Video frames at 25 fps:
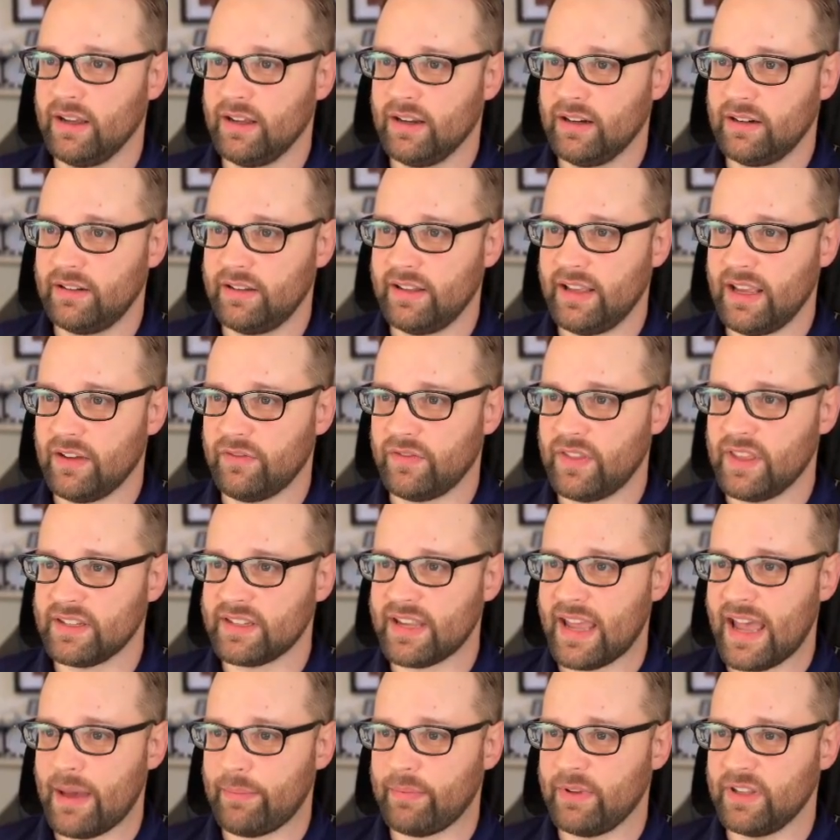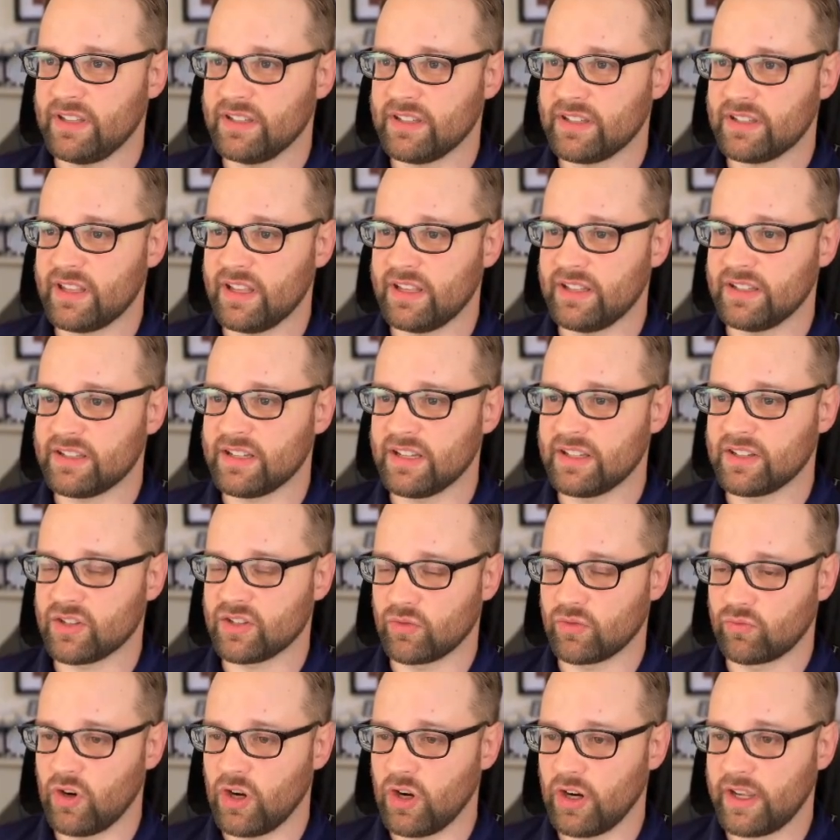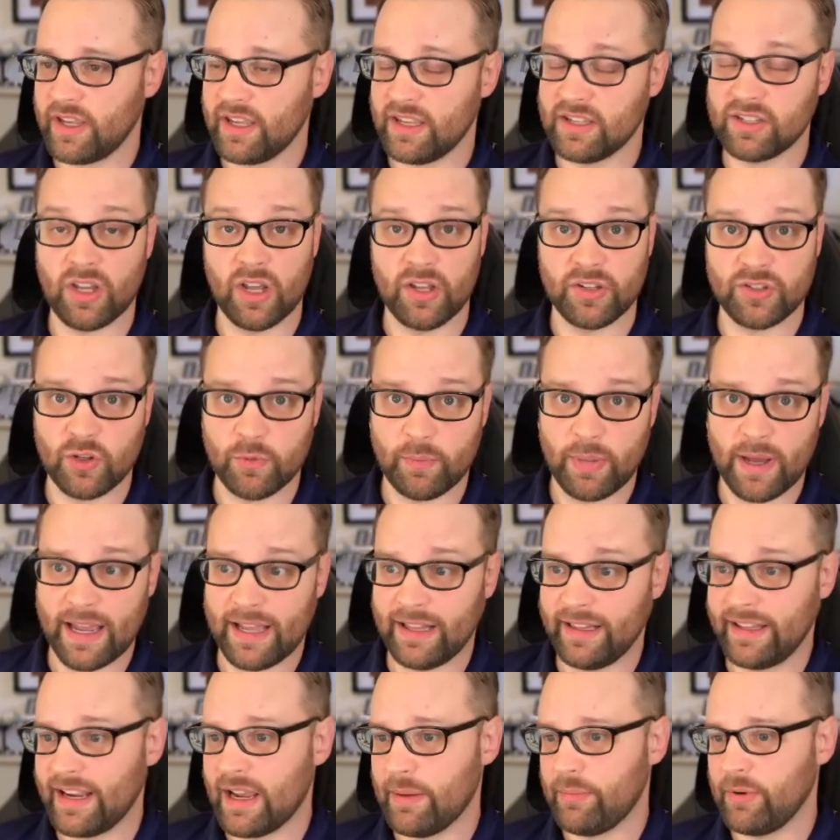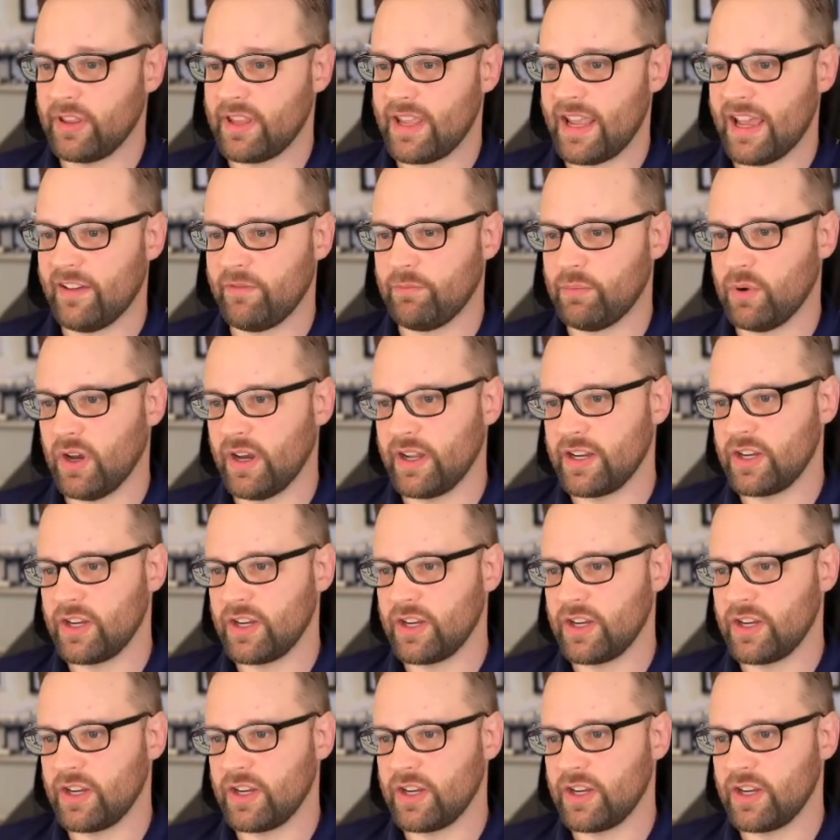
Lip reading: If this happens, then since the rook is also piling up on the f-pawn,